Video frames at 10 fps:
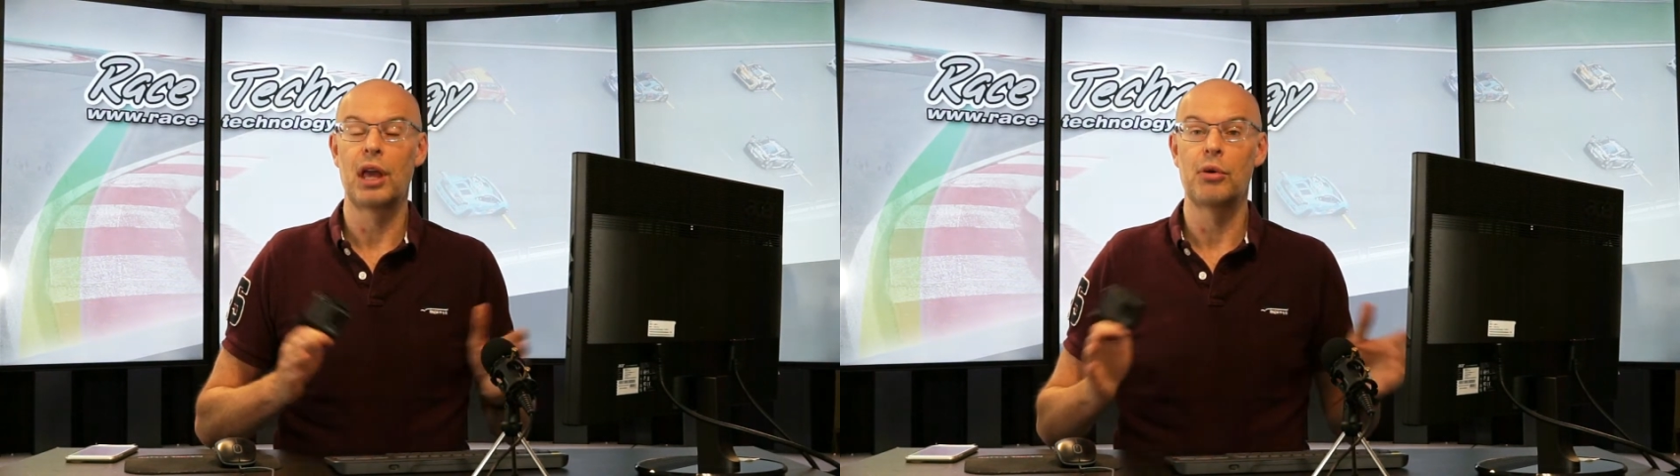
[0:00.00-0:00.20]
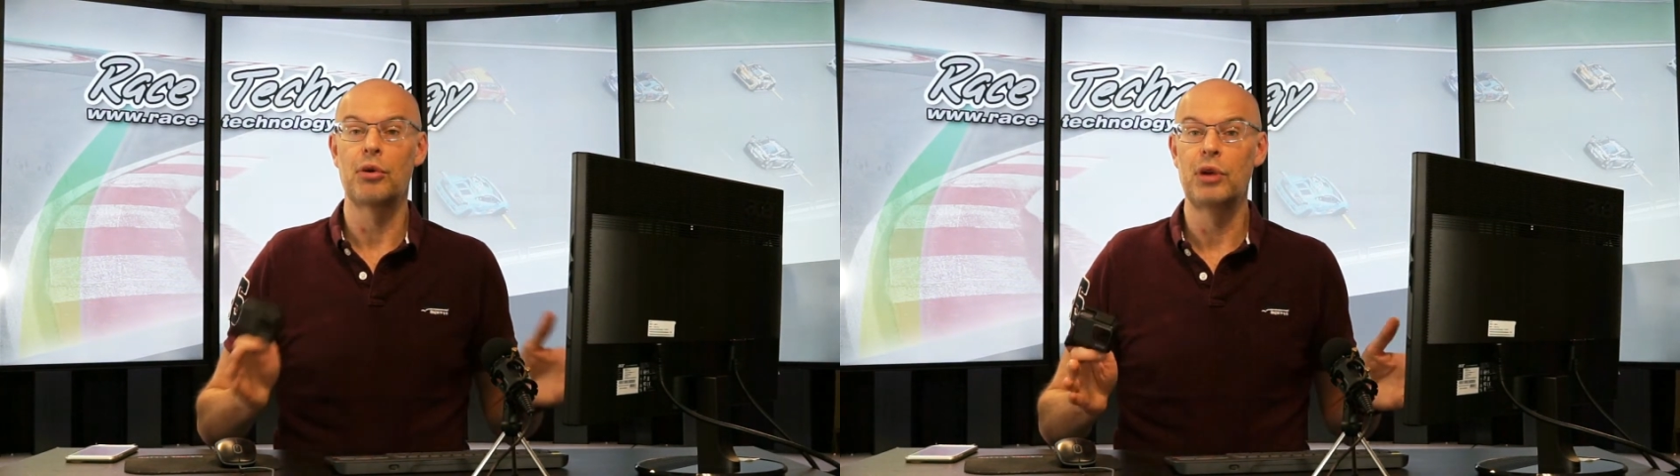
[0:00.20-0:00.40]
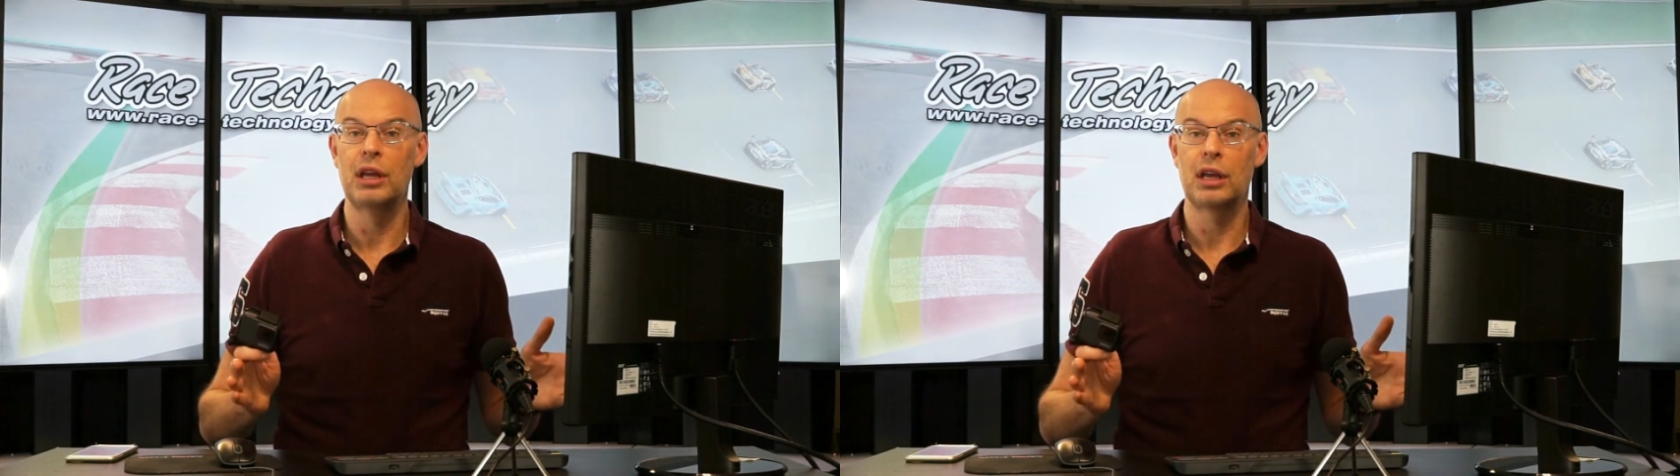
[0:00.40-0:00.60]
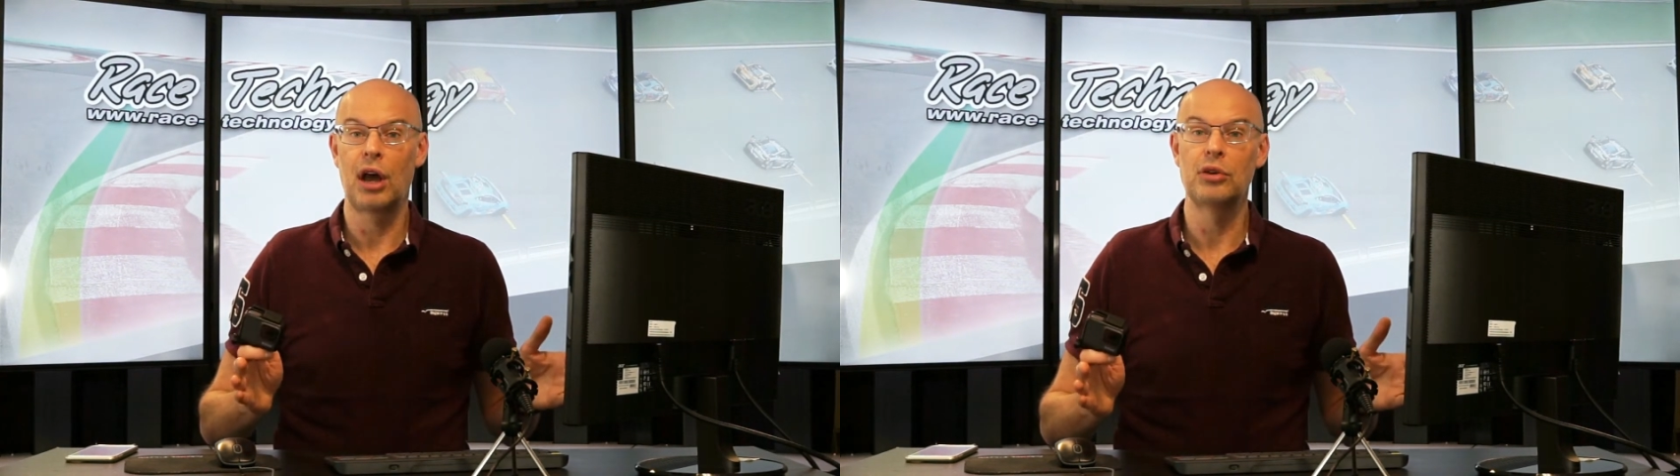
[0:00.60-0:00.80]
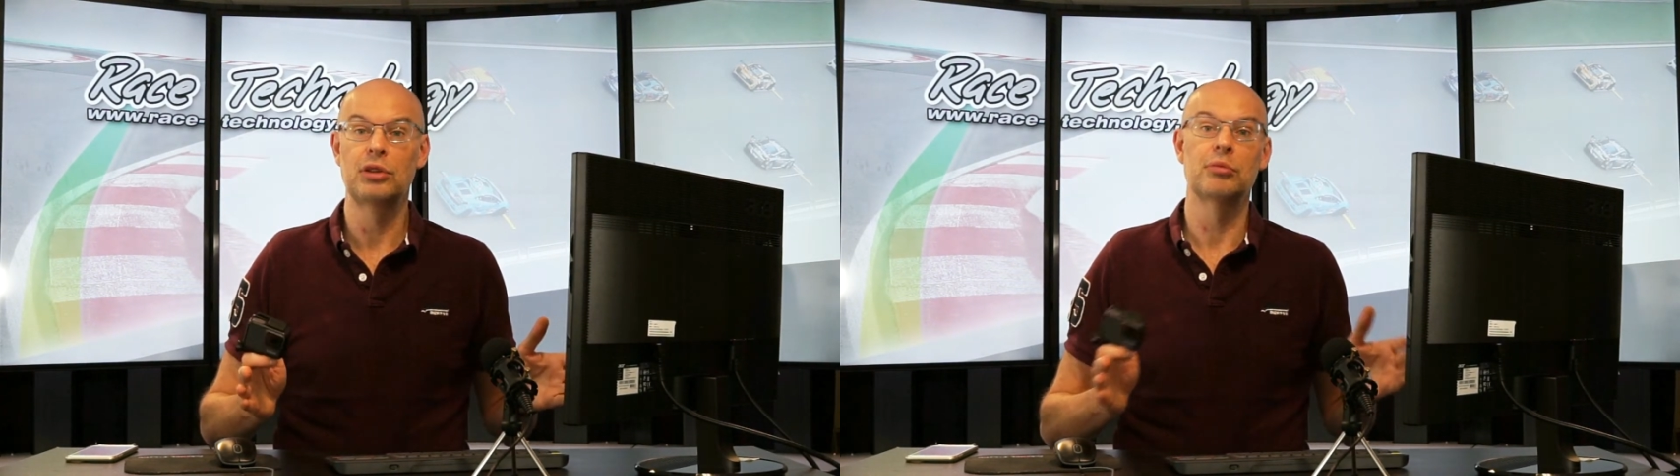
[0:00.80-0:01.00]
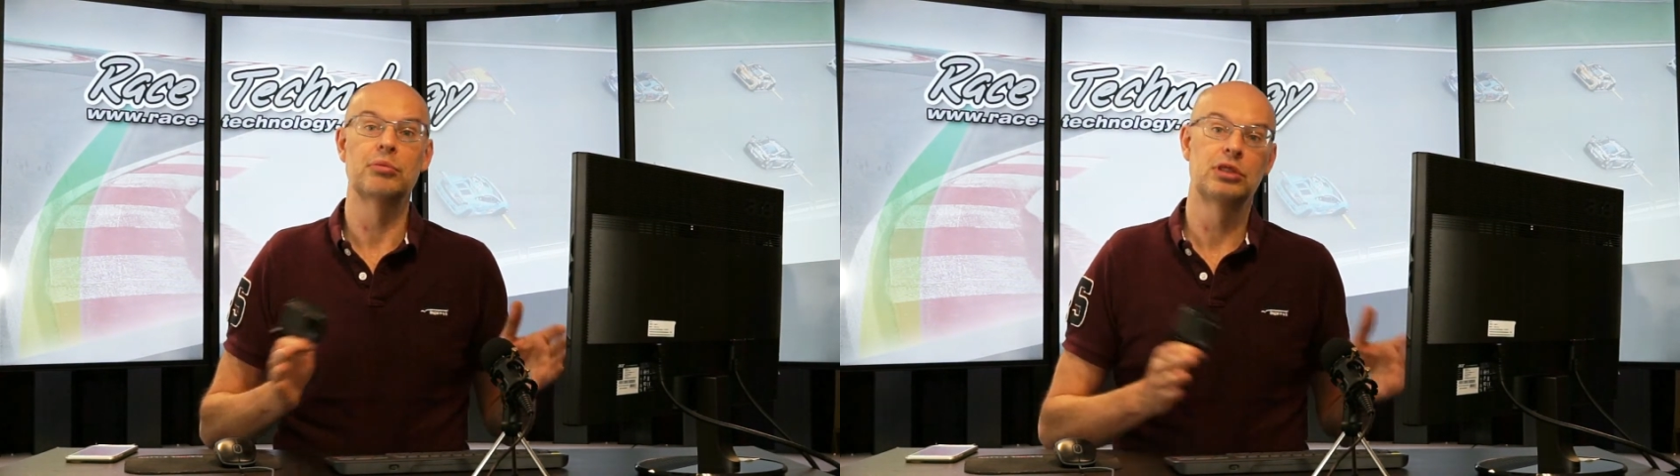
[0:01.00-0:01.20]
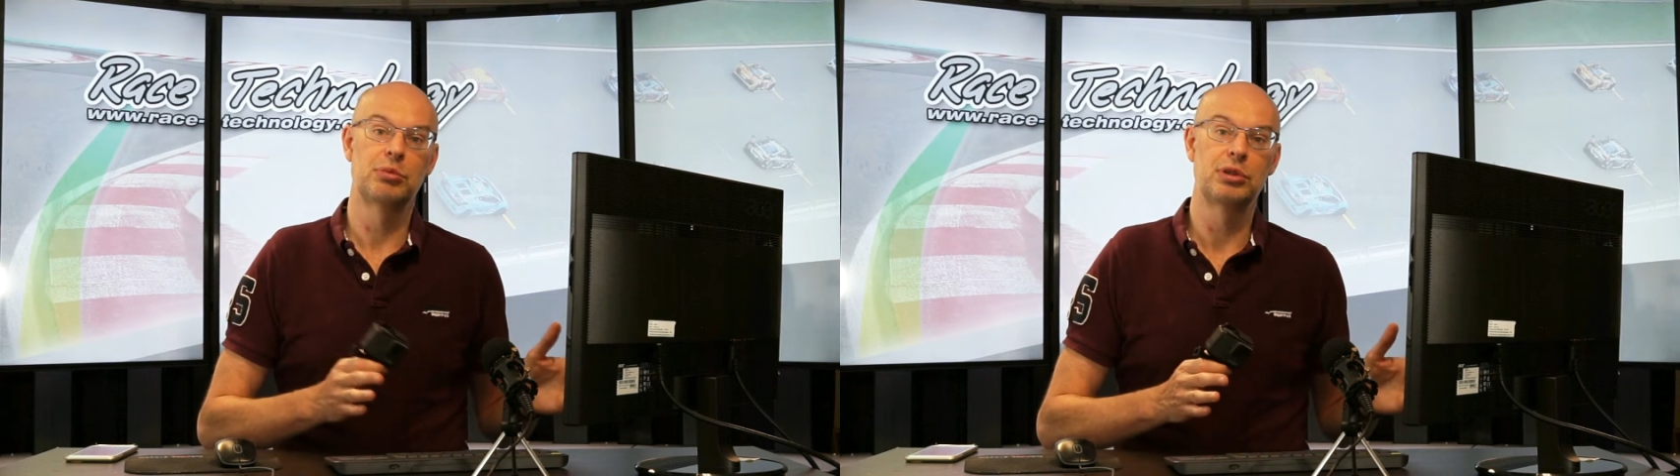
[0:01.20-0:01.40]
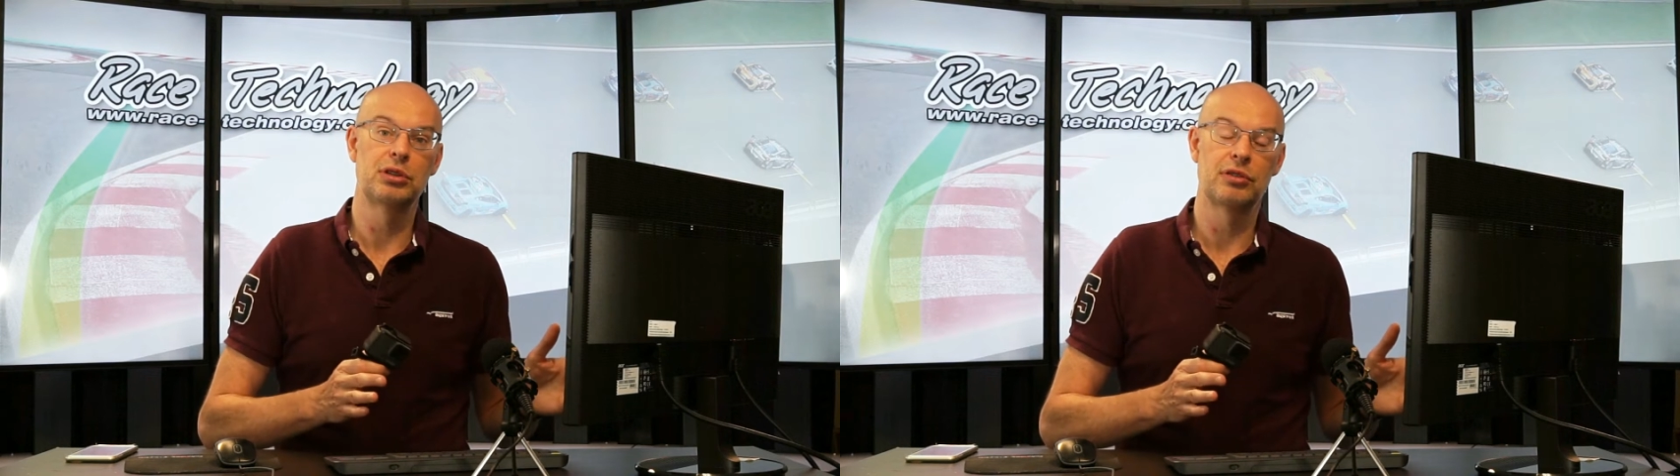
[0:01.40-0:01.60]
it will re-encode them to
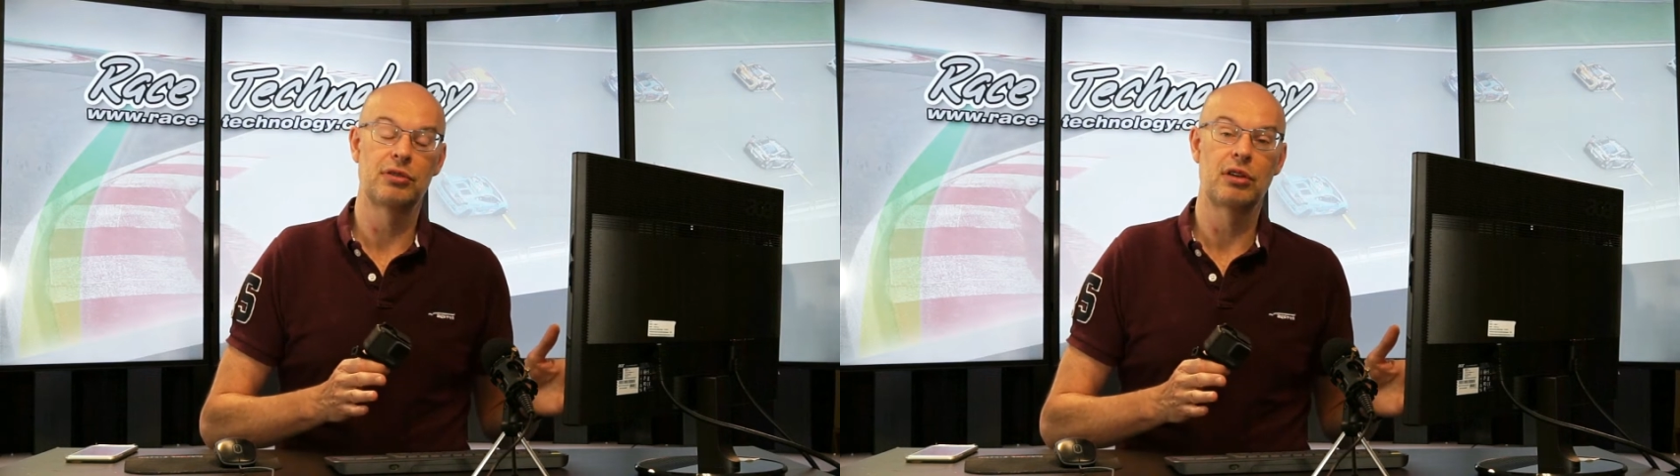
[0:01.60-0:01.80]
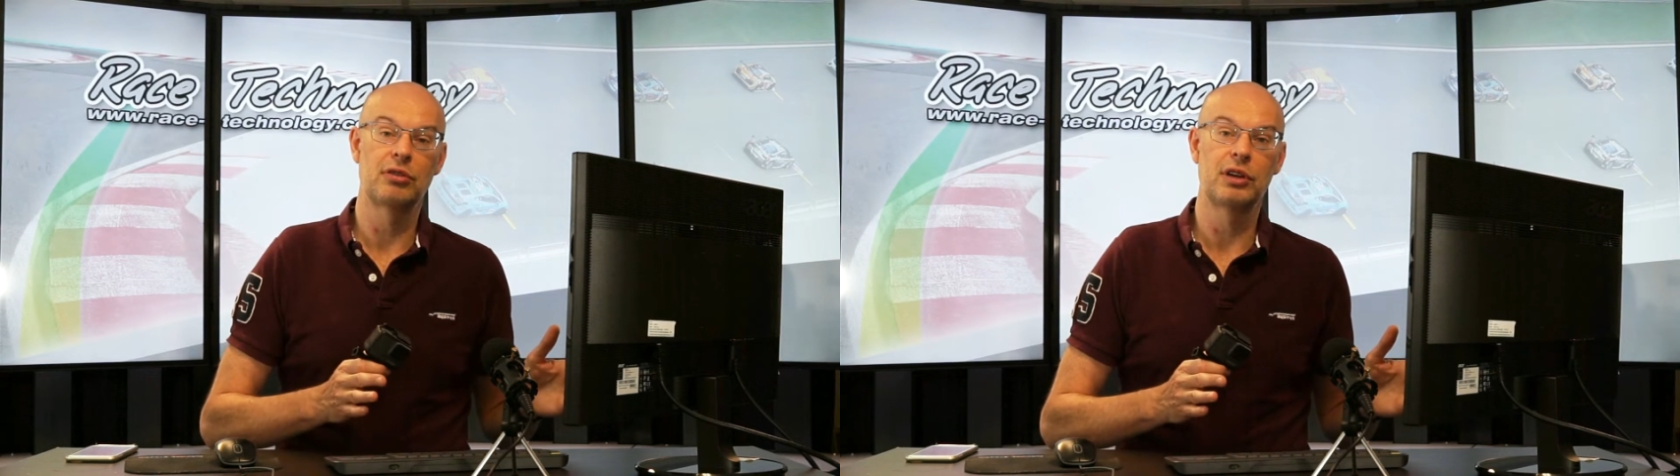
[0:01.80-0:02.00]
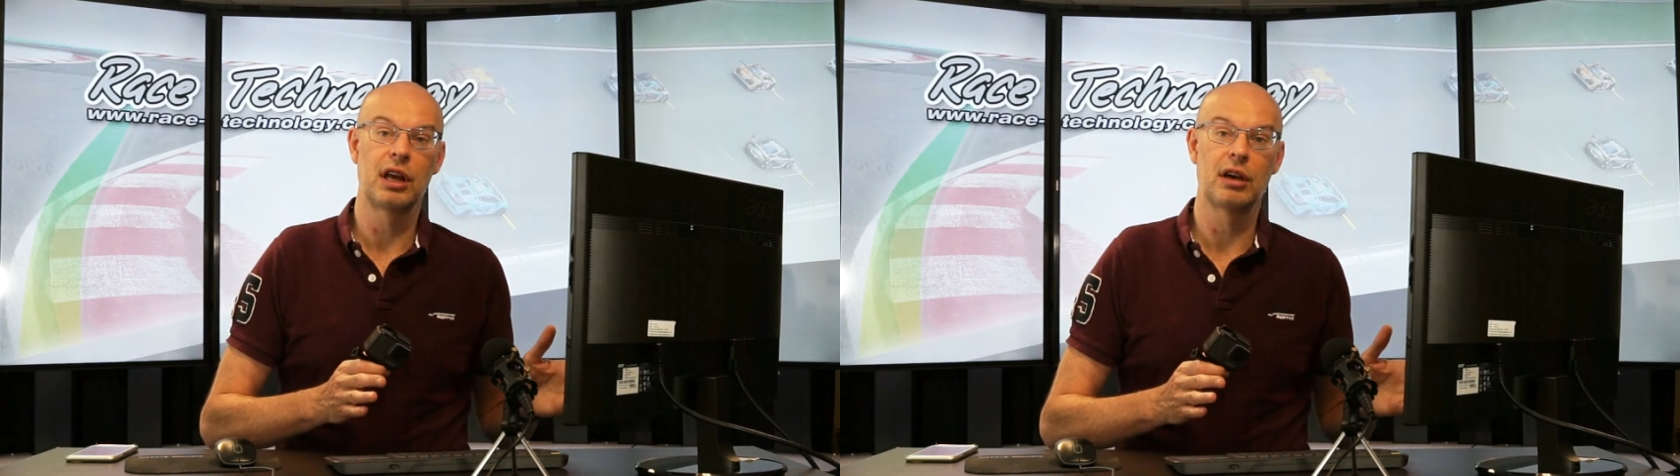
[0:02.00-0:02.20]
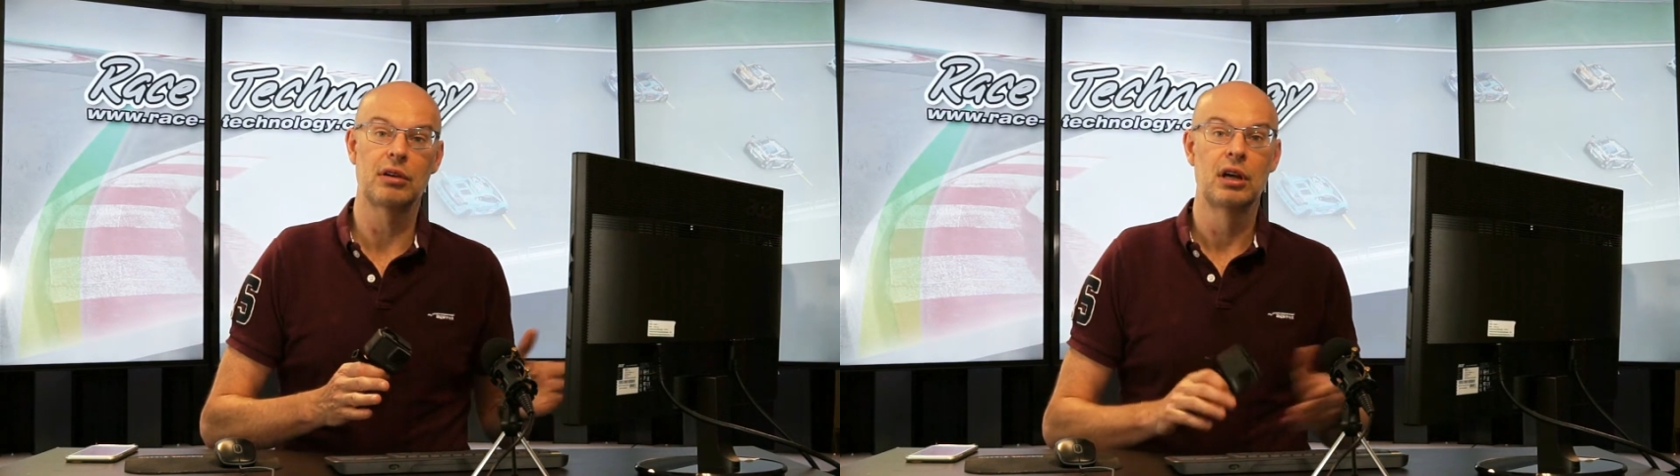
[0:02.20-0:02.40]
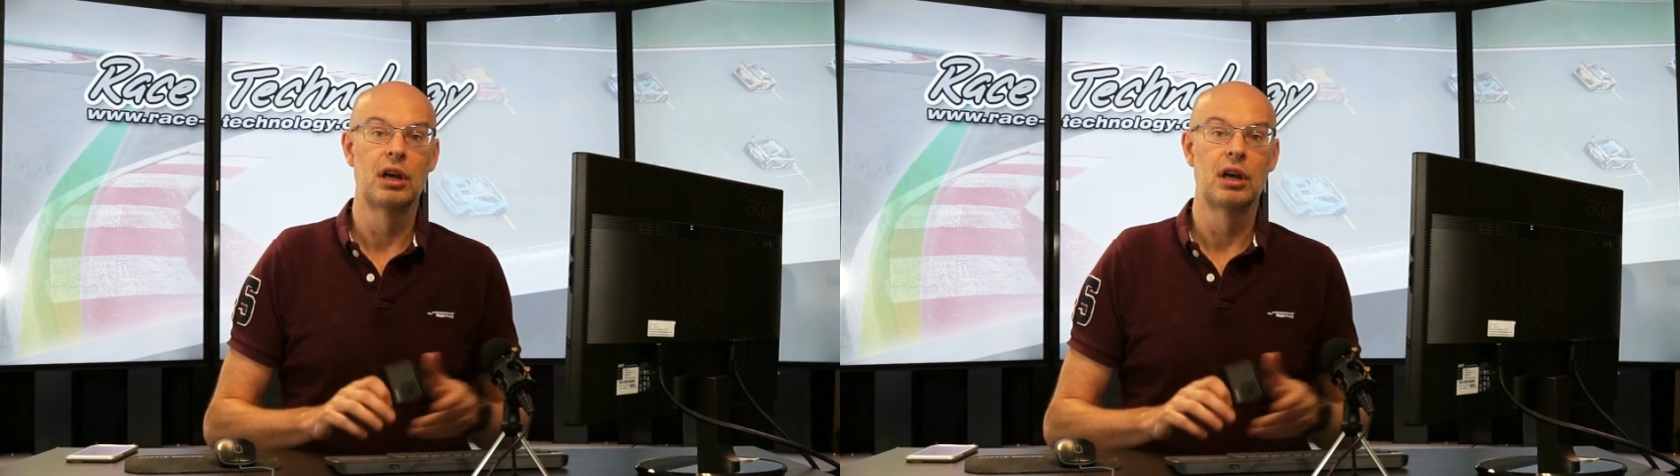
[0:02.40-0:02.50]
produce a final video.